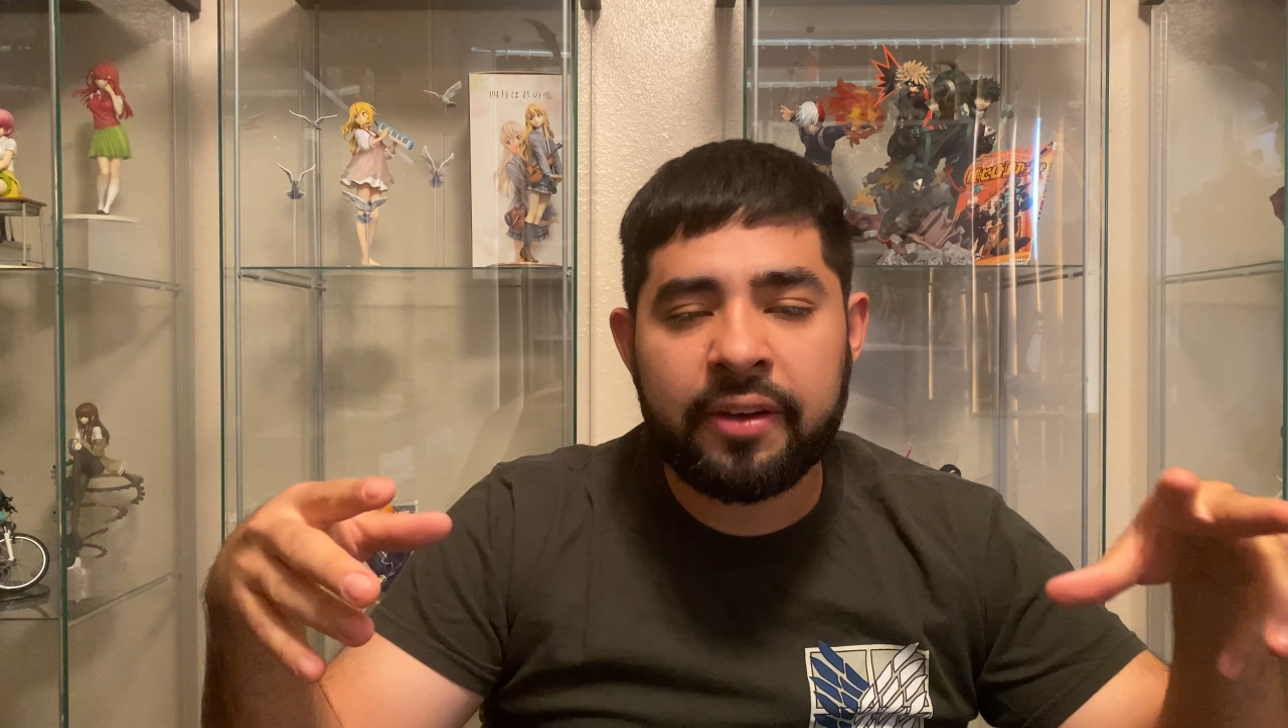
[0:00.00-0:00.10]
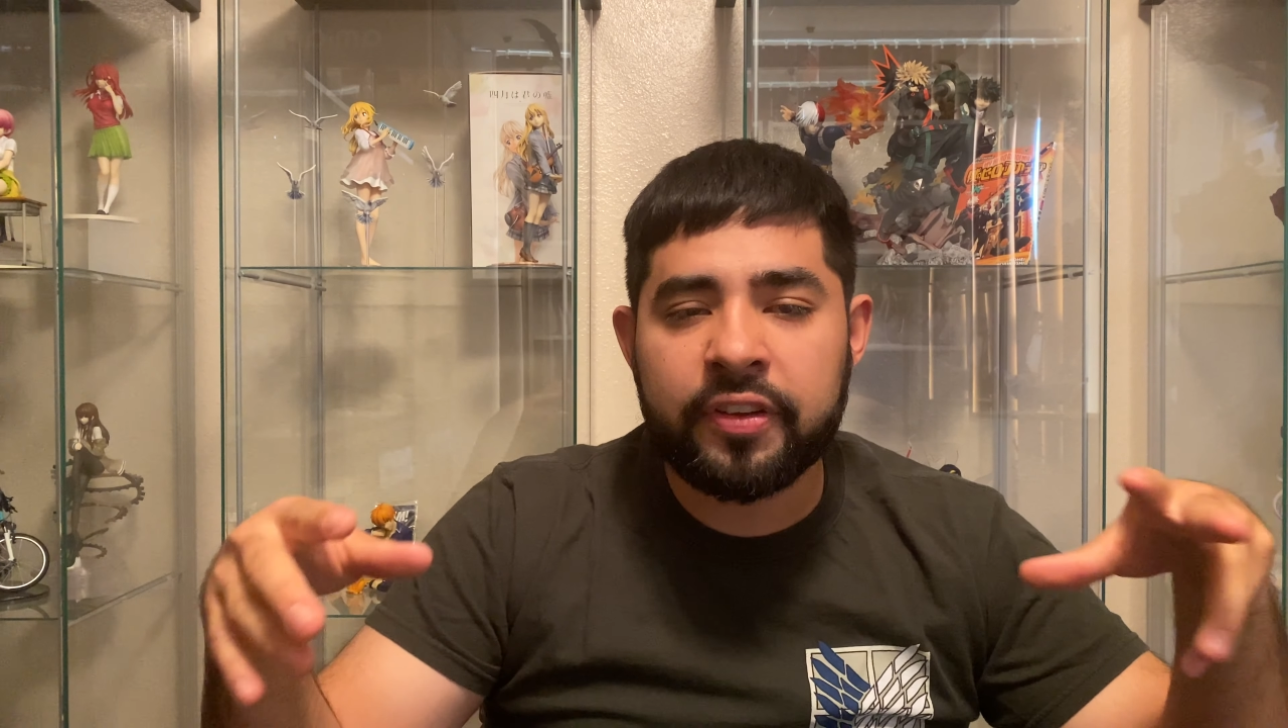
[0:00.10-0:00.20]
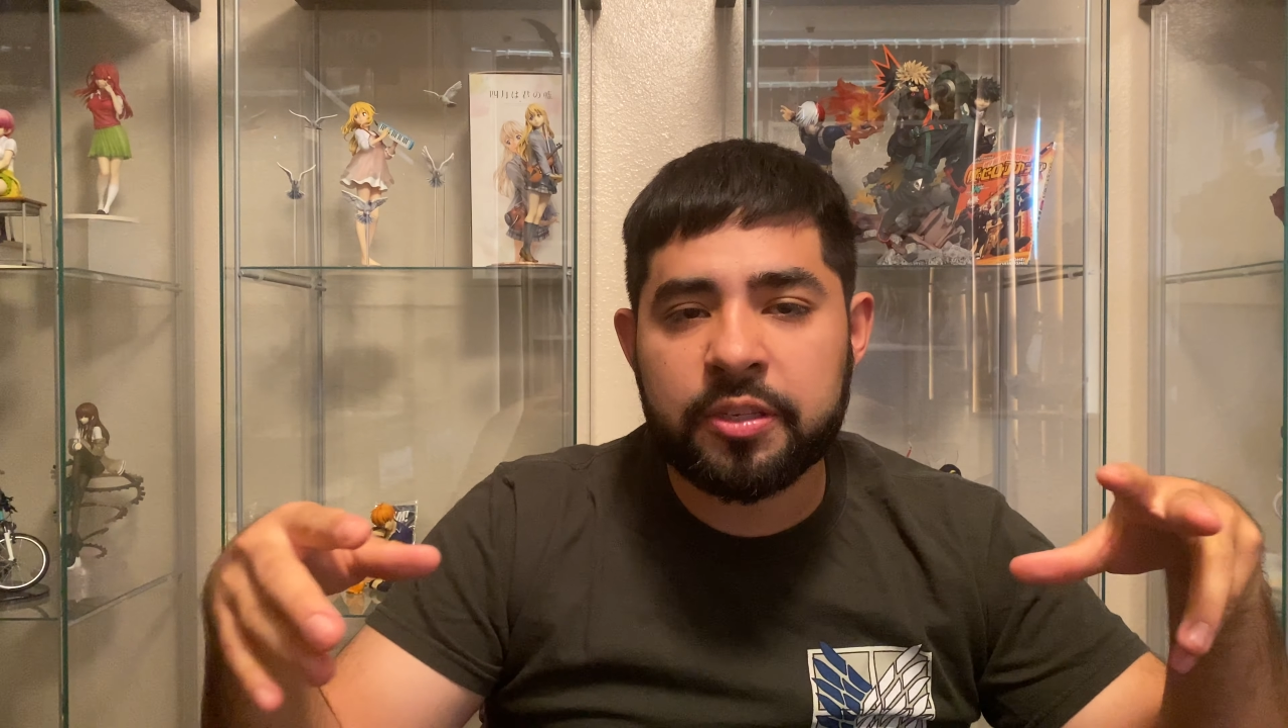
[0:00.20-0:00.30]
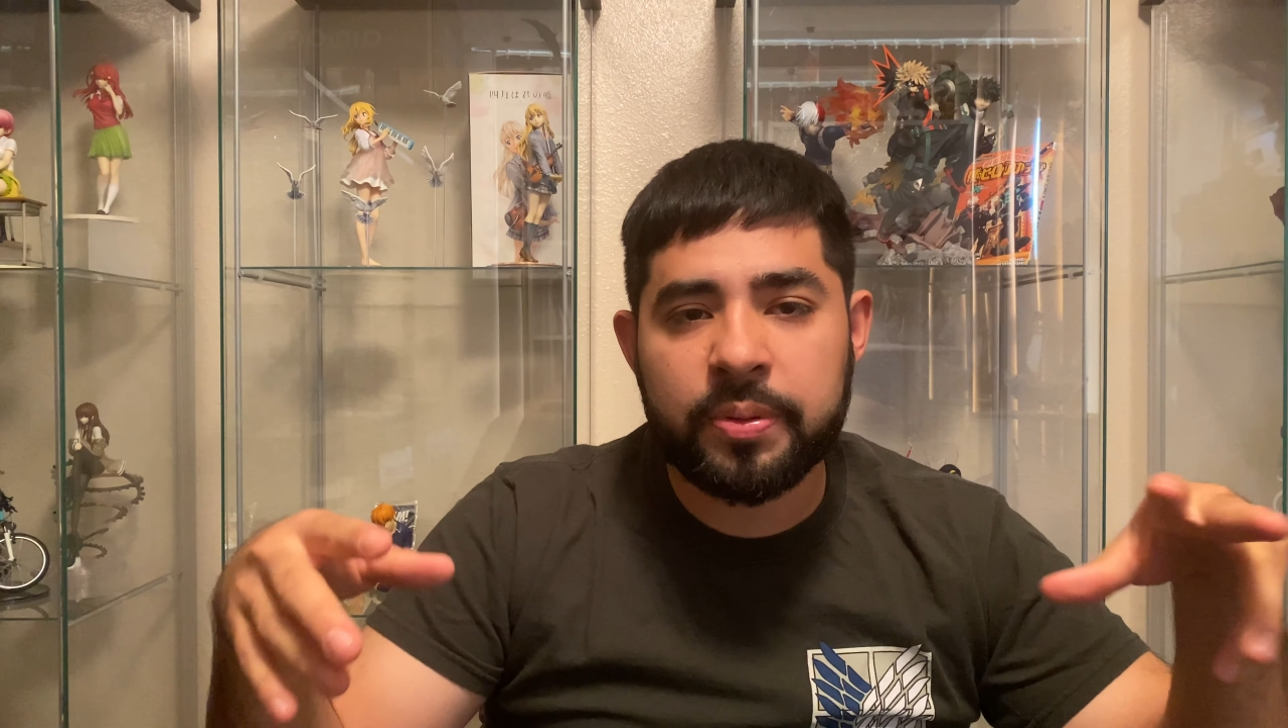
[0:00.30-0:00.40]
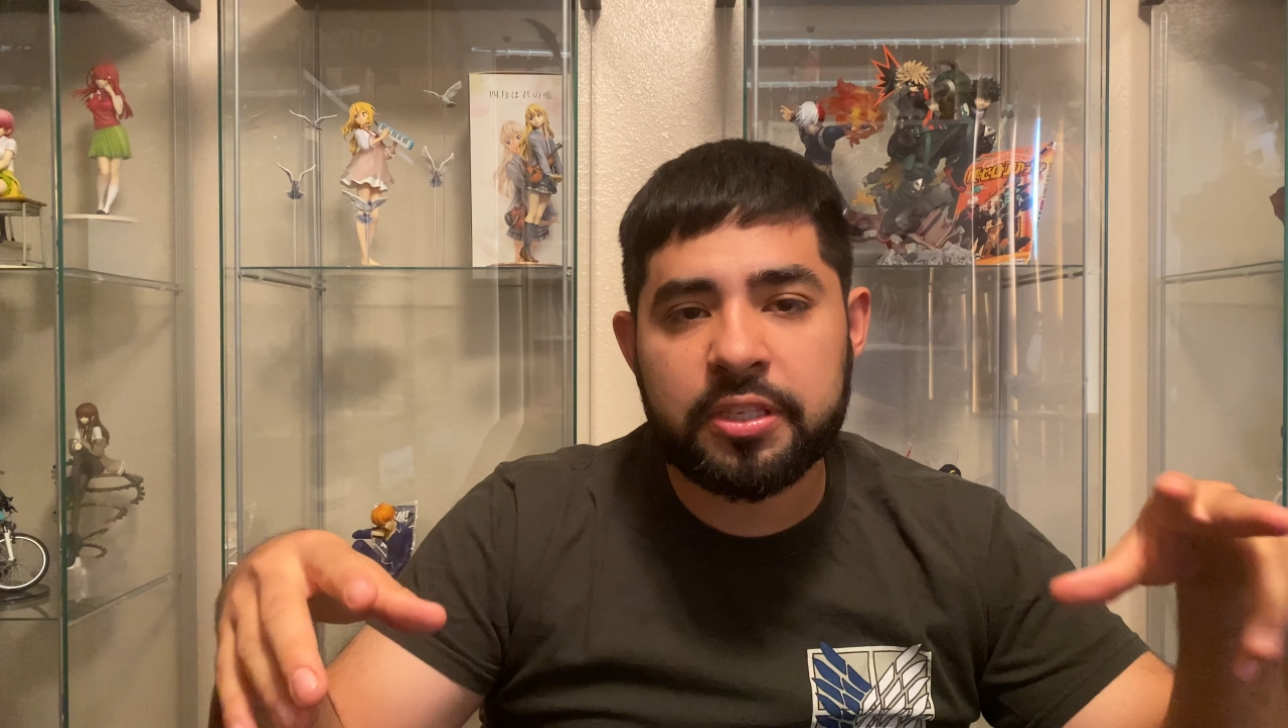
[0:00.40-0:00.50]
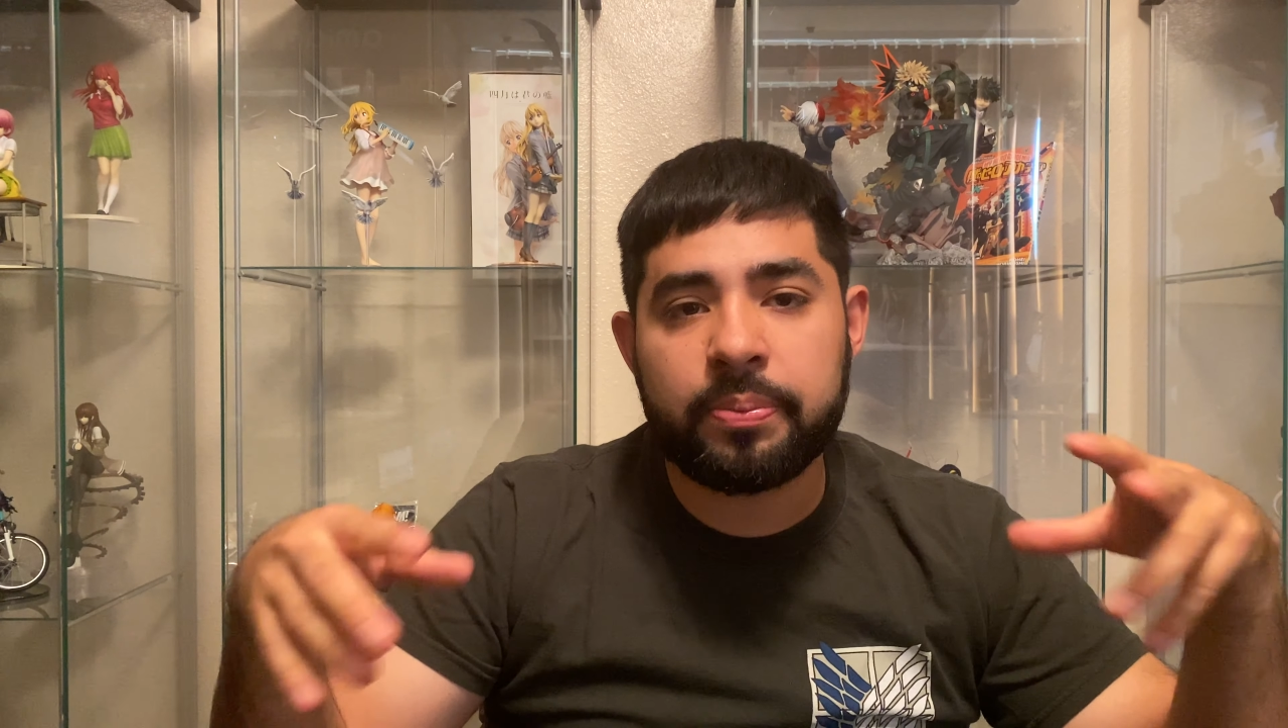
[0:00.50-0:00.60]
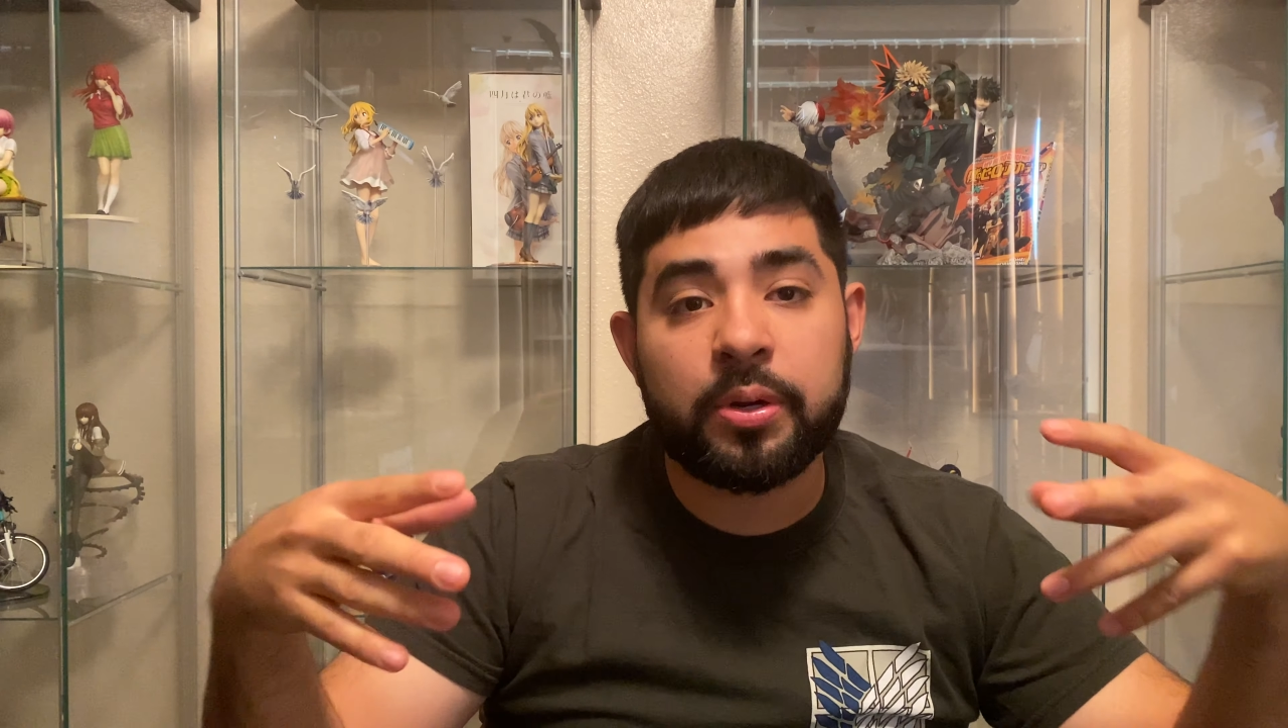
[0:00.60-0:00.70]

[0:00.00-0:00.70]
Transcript: of expensive,